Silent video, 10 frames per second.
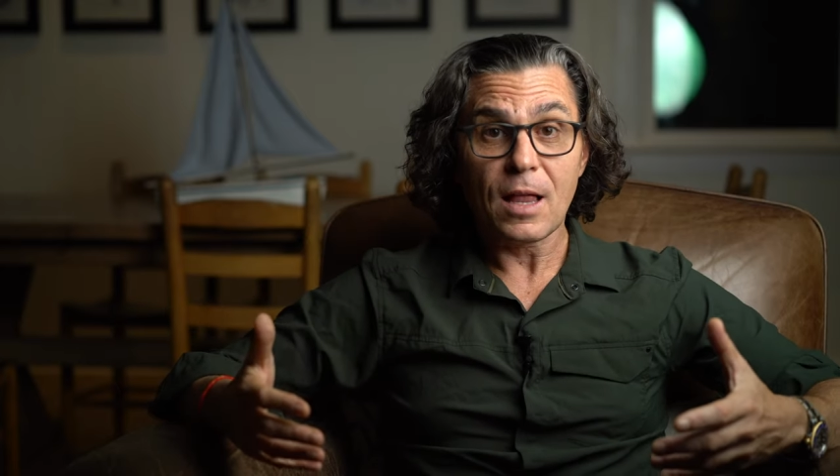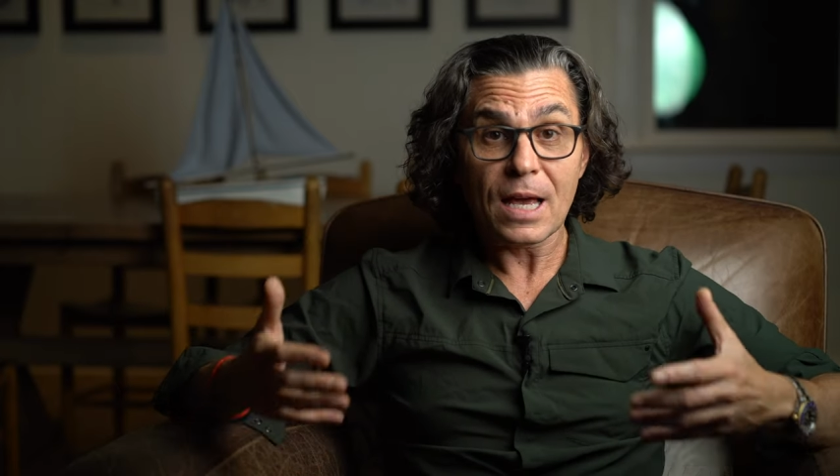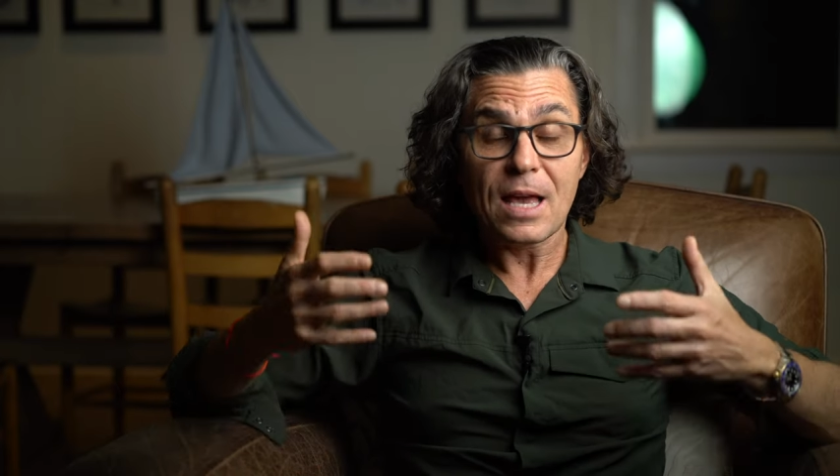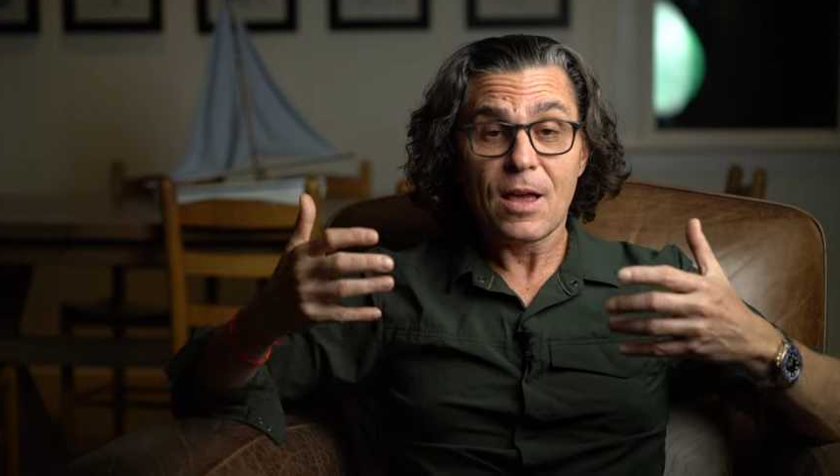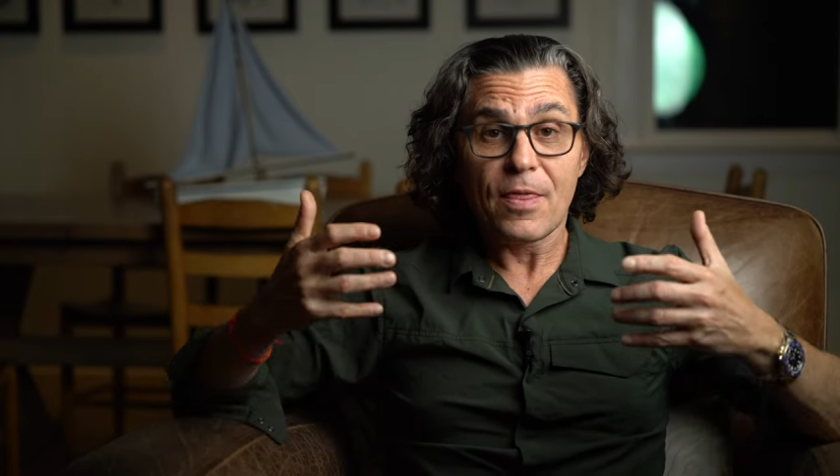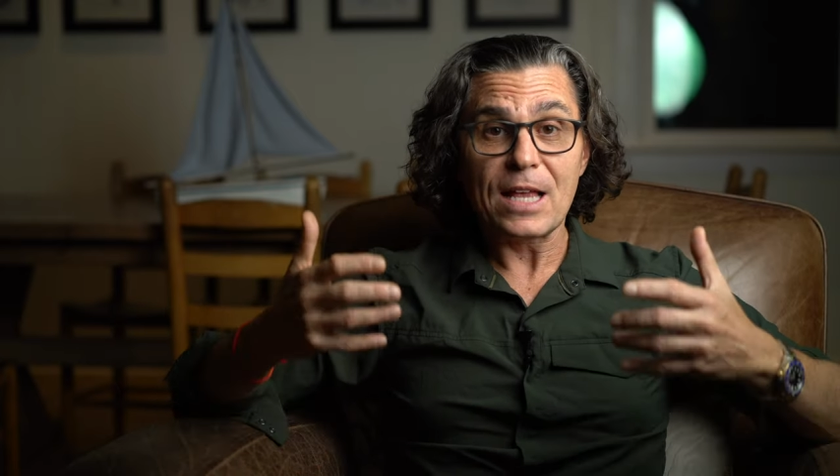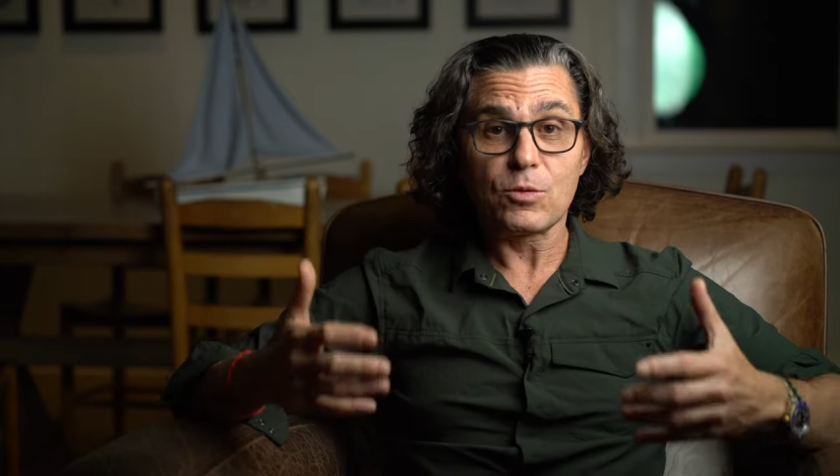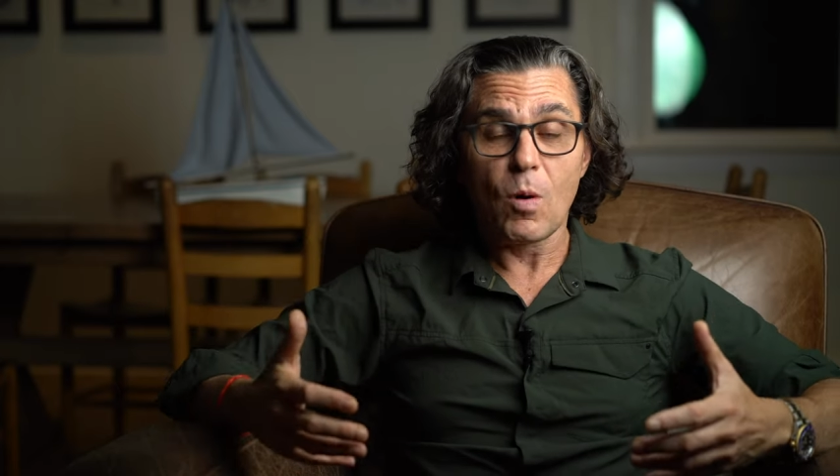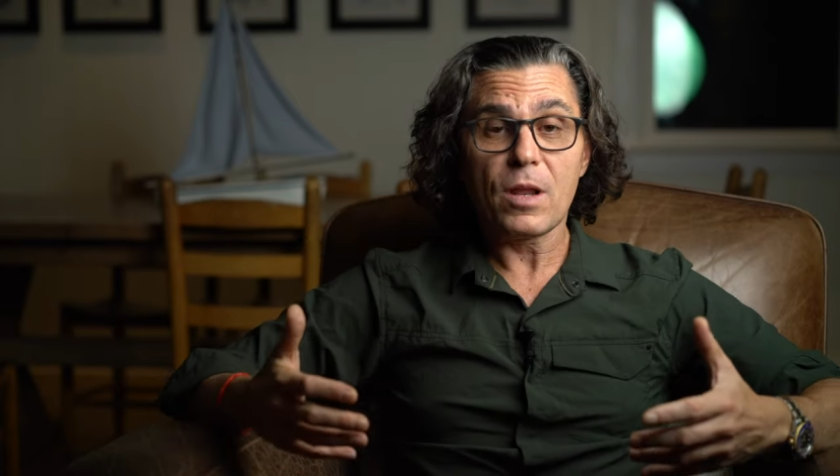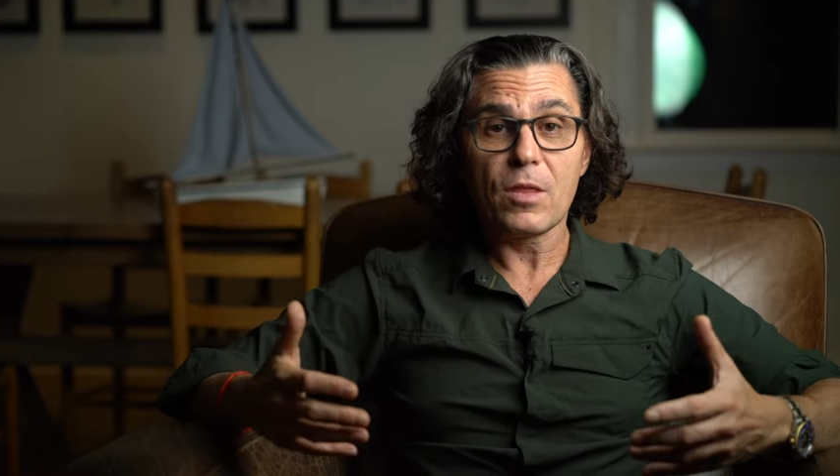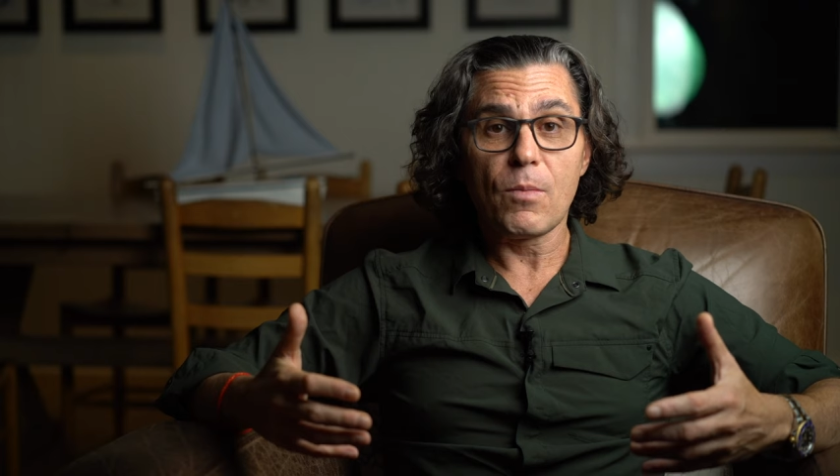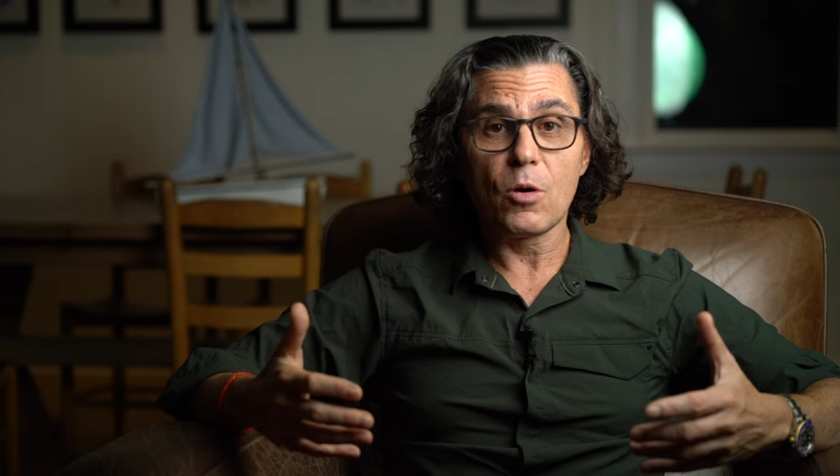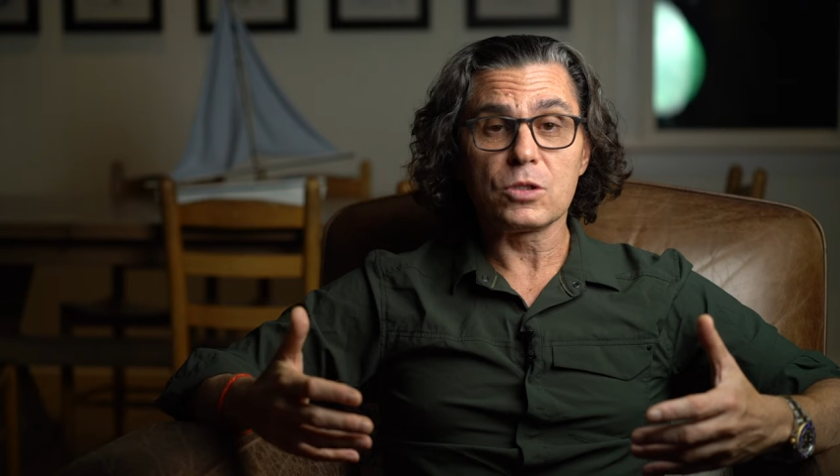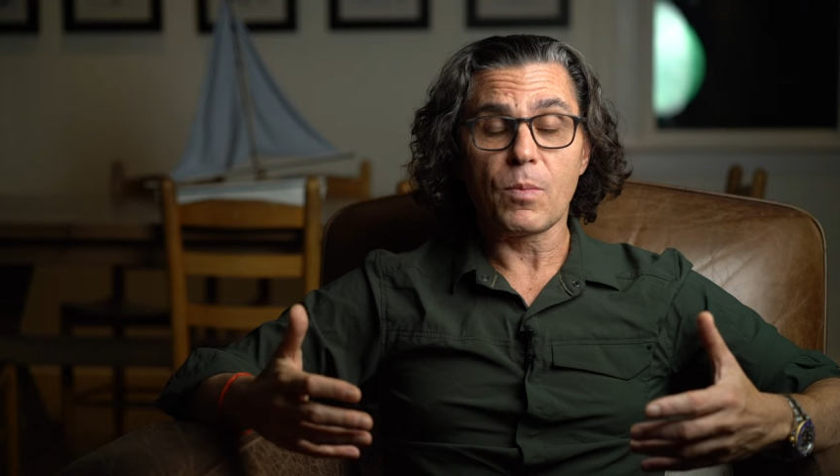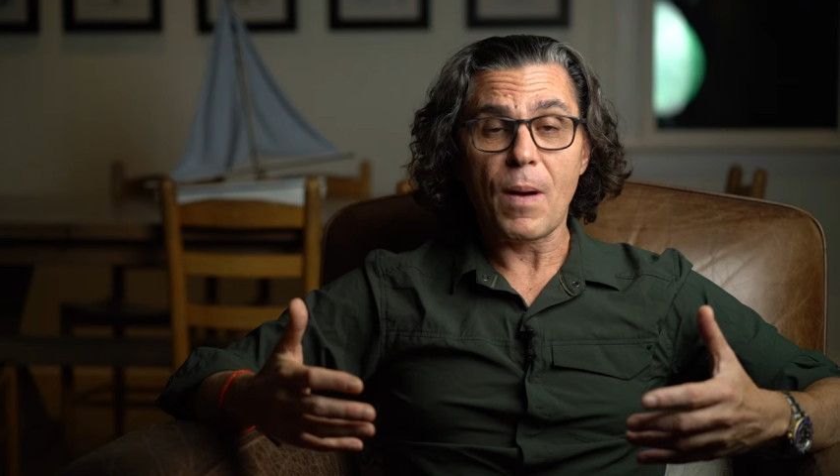Like, that's one of the
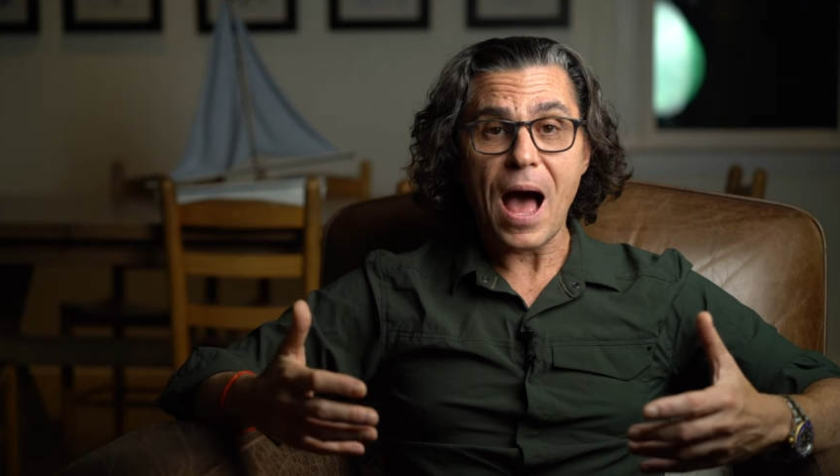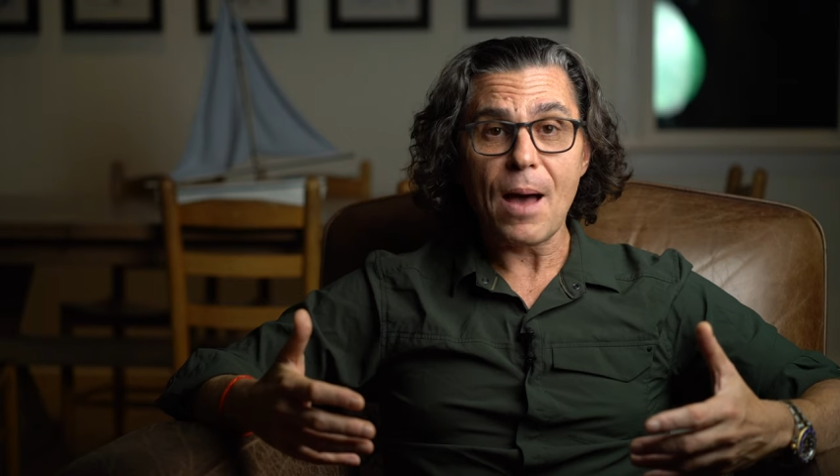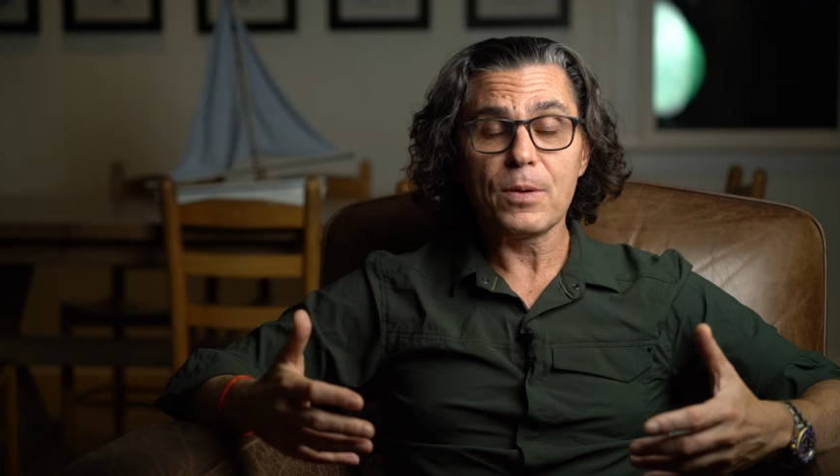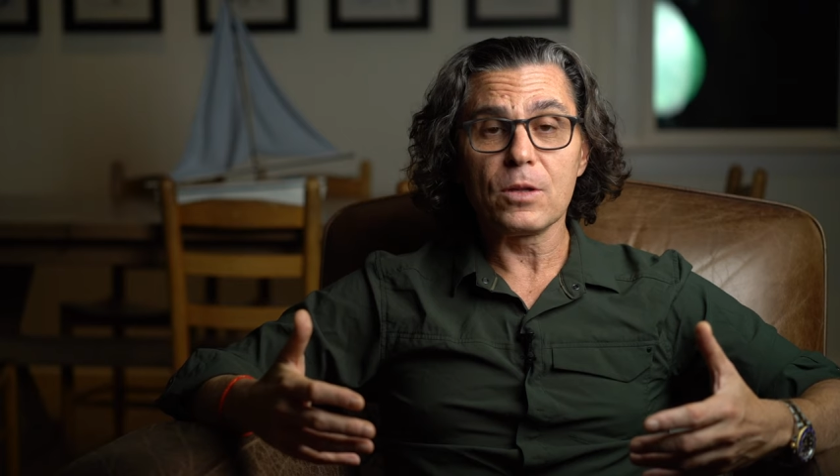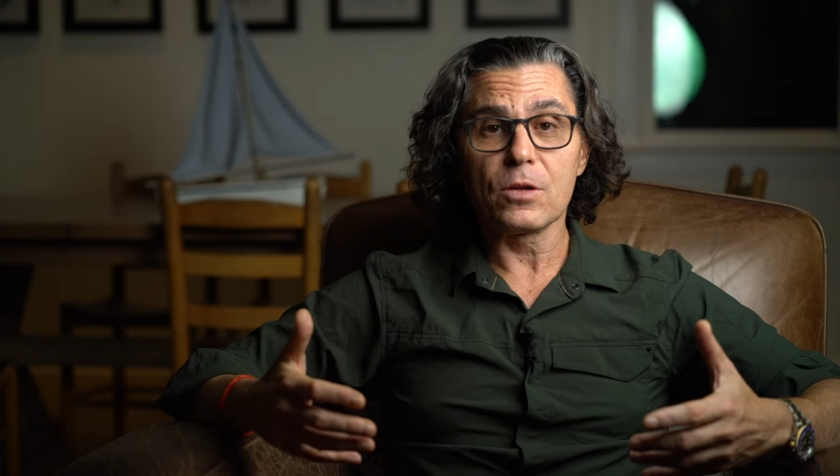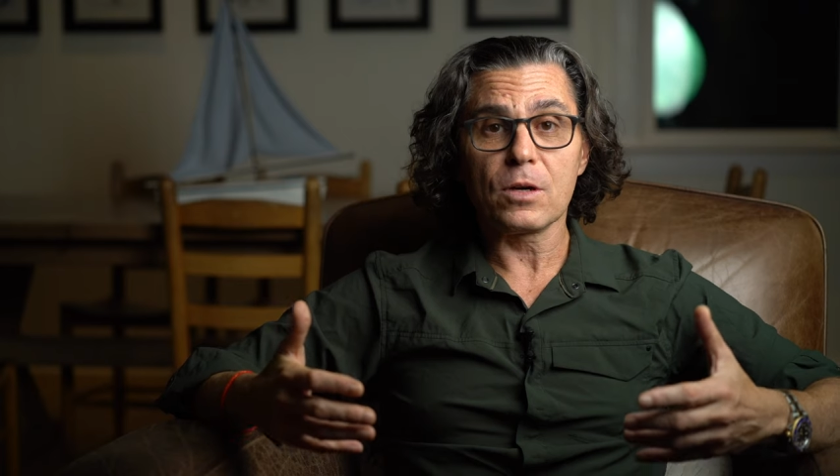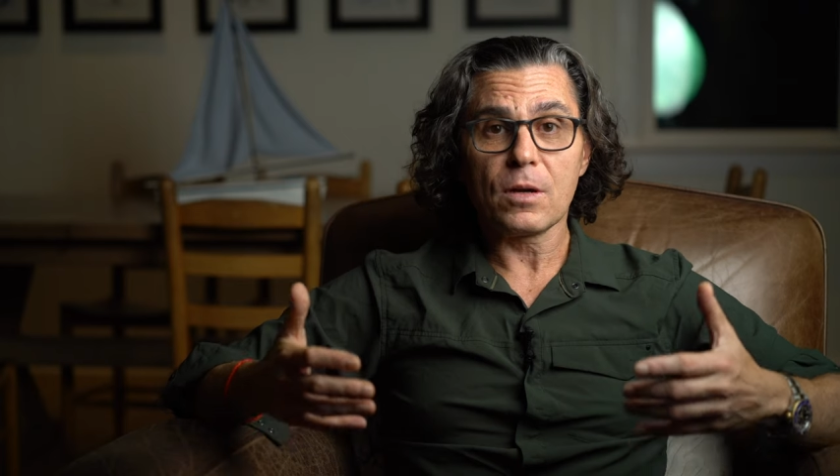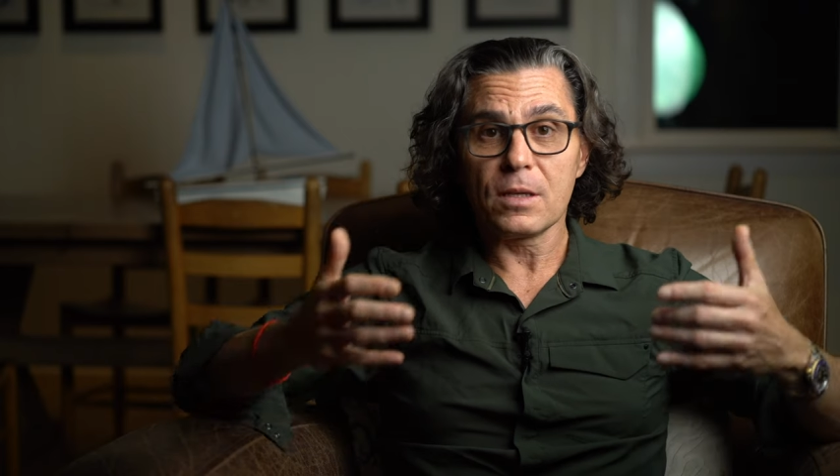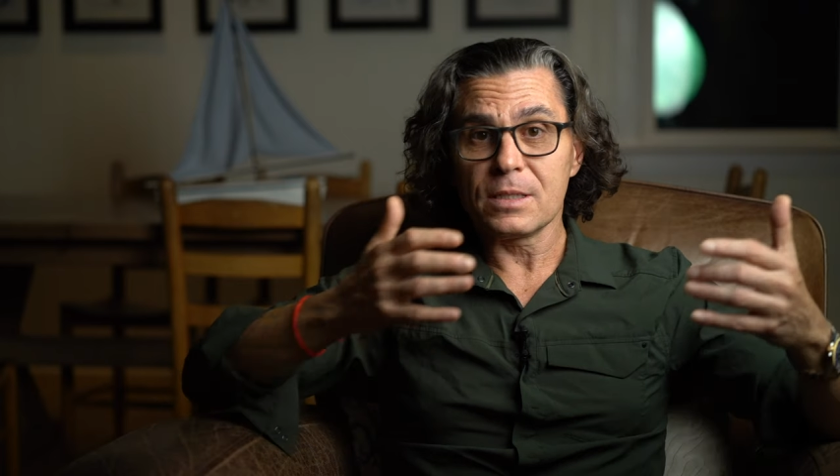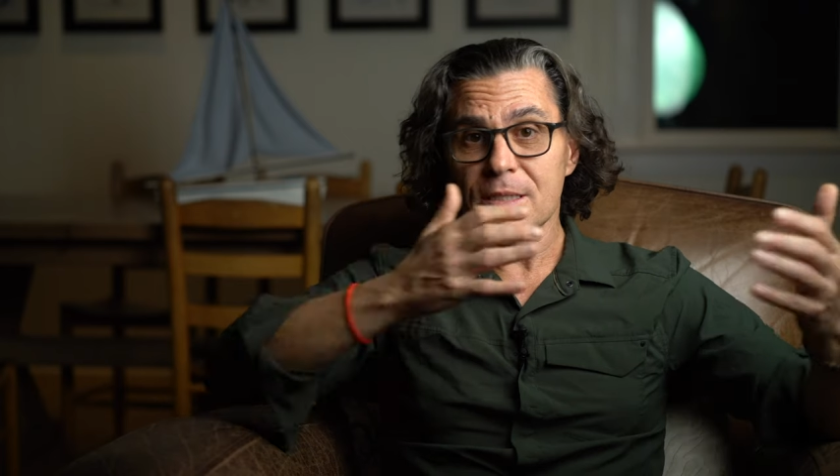most popular